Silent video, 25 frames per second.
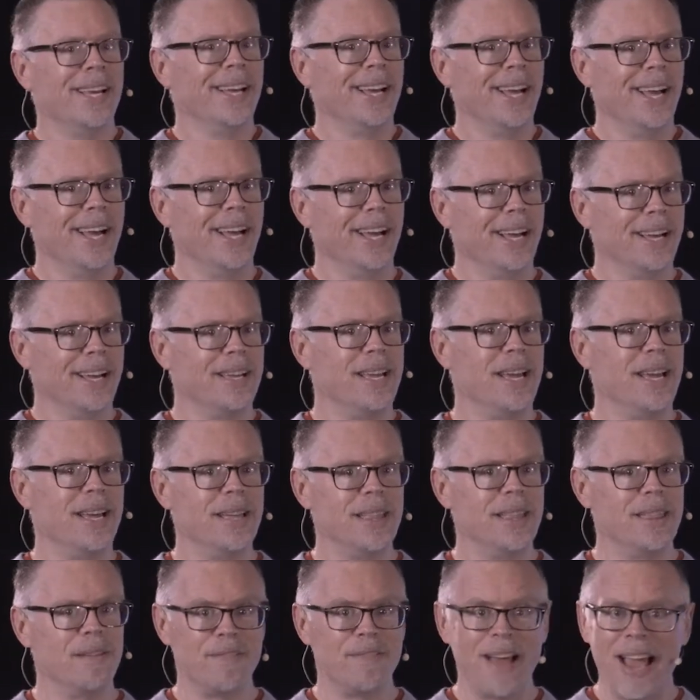
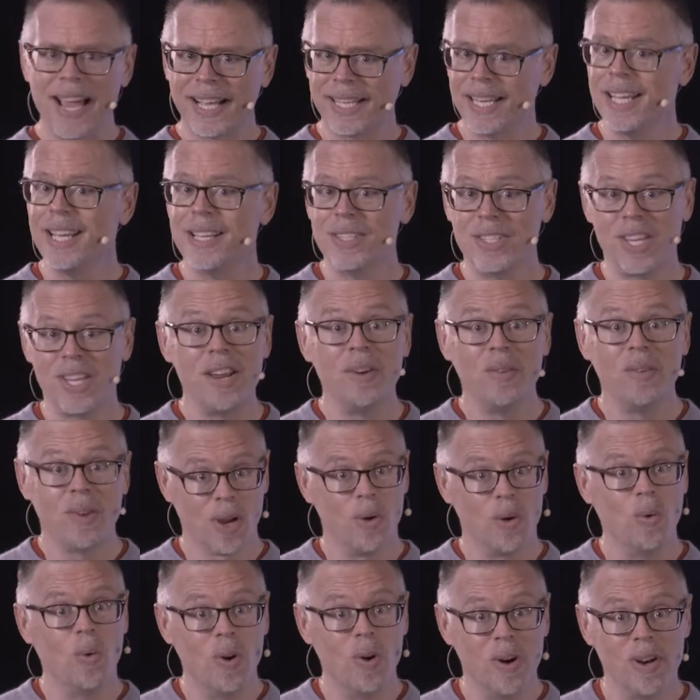the fact is,
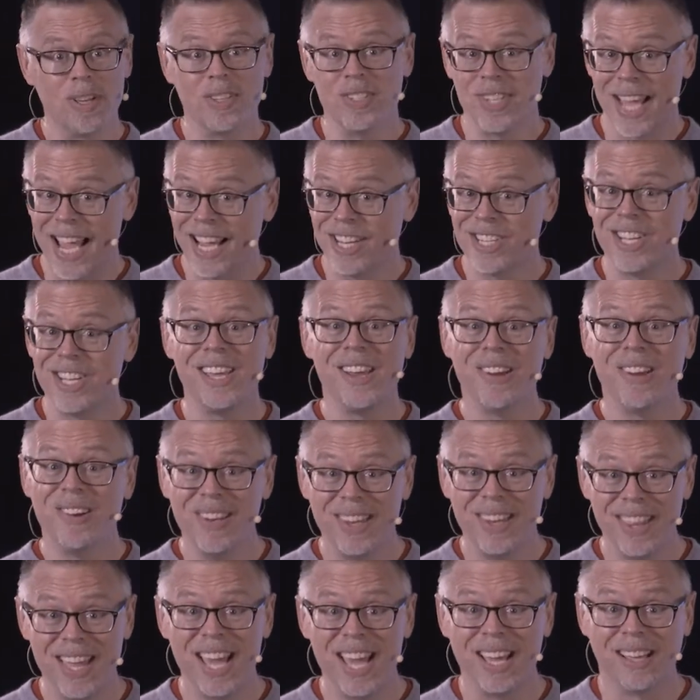hearing a warning is actually a
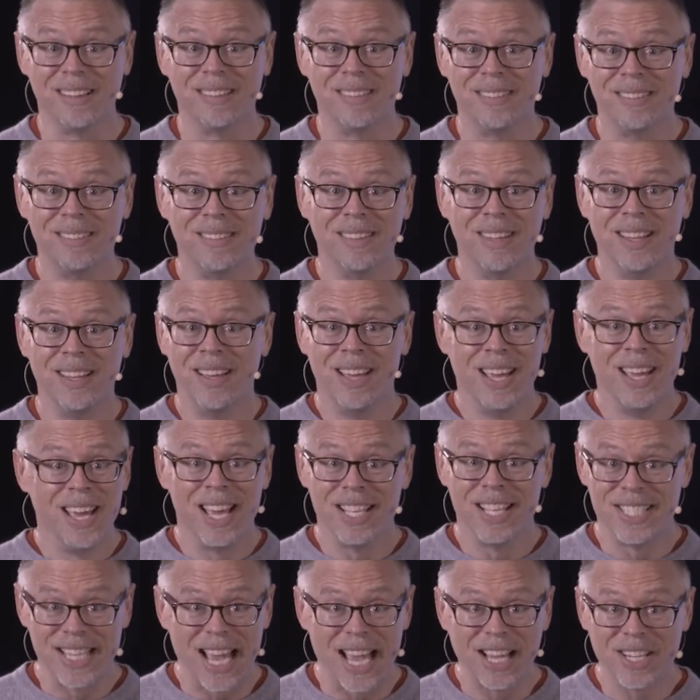good thing.
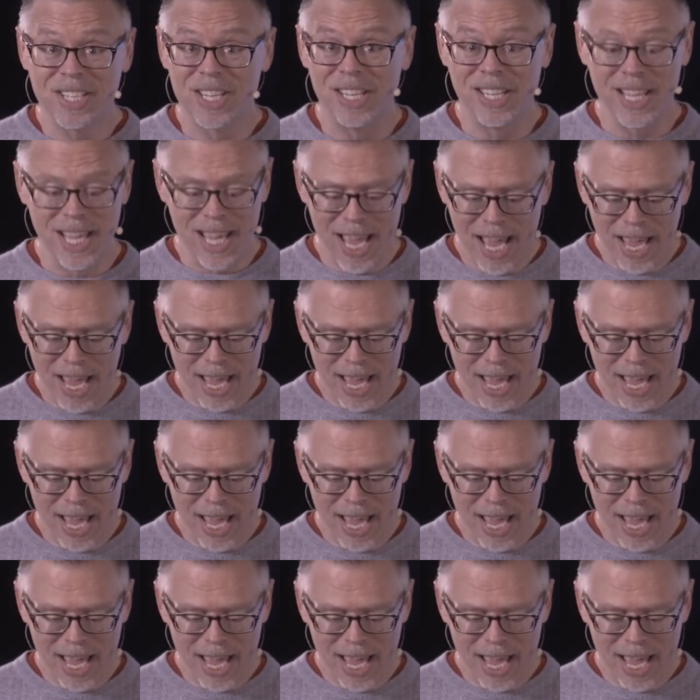It's actually